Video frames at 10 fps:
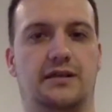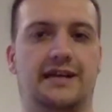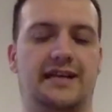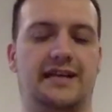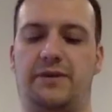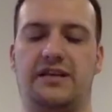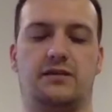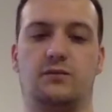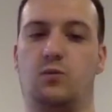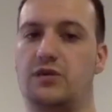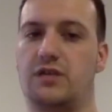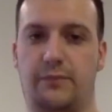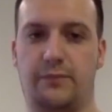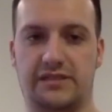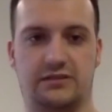Again, it depends on what type of
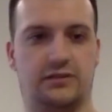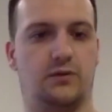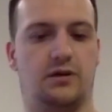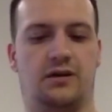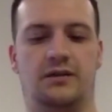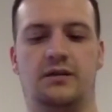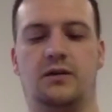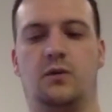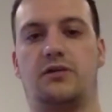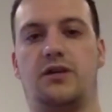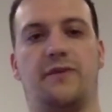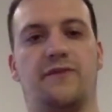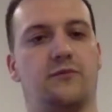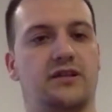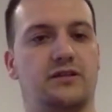business you are, what type of
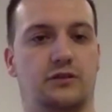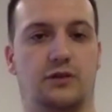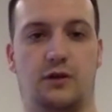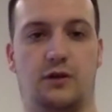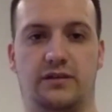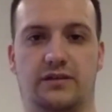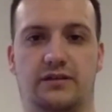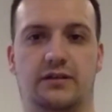information you're holding,